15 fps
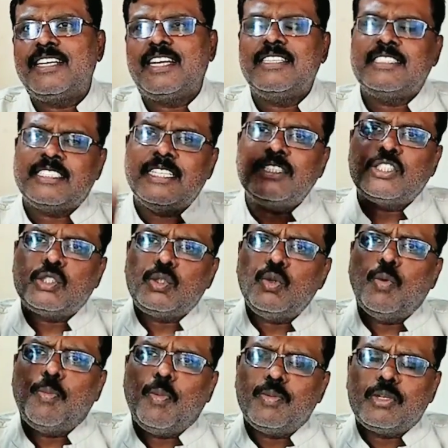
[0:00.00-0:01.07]
and since
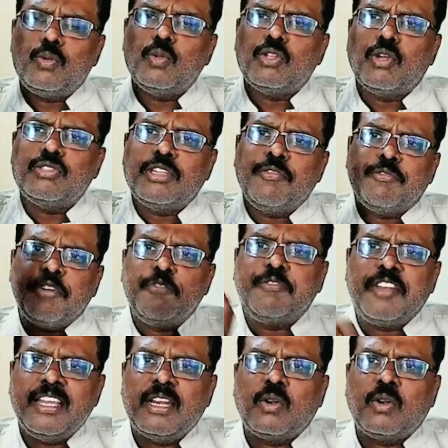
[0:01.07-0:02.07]
2015,